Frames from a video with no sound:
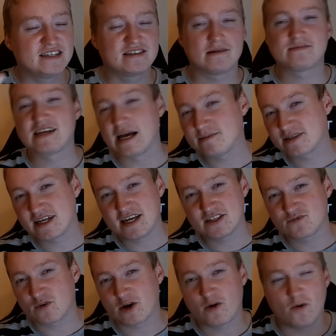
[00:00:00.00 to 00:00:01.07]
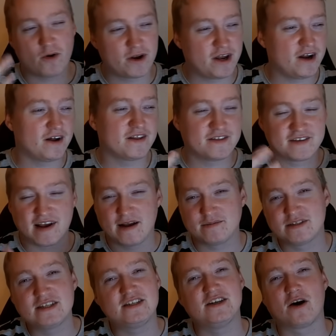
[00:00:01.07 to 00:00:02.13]
Sometimes it gets recorded, other
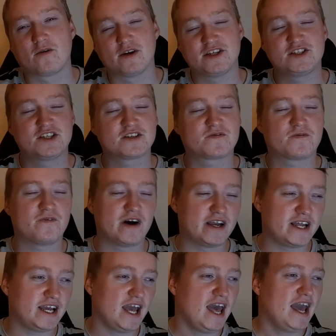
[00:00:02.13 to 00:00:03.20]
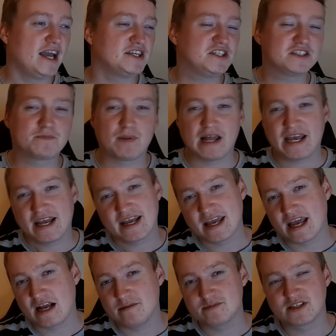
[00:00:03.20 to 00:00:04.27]
times it don't. It's just funny. It's just playing
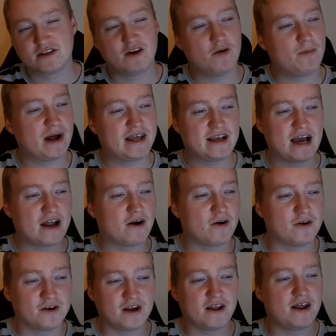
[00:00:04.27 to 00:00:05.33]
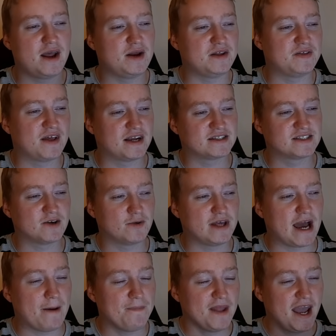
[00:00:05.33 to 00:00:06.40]
games. Nobody got hurt, not anything. So
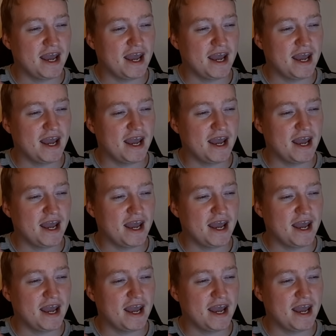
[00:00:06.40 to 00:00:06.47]
yeah.